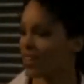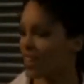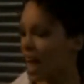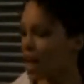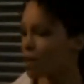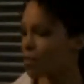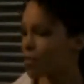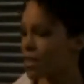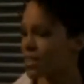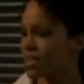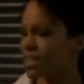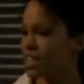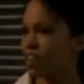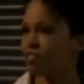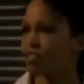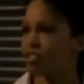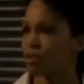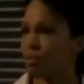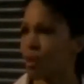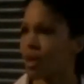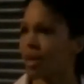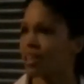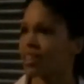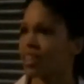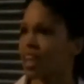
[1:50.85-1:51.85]
I cannot believe
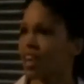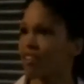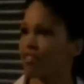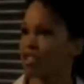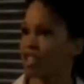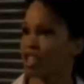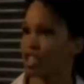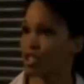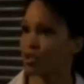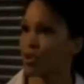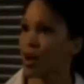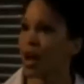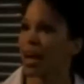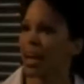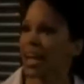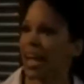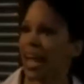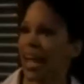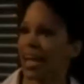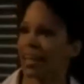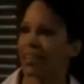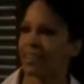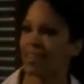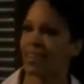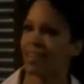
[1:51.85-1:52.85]
I allowed myself to make
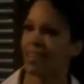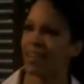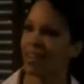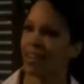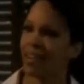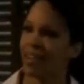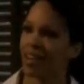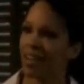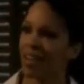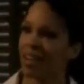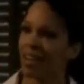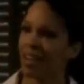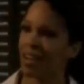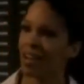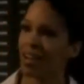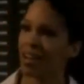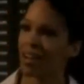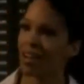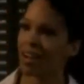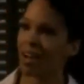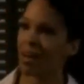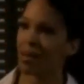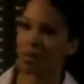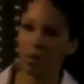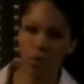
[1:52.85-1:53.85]
love to you again.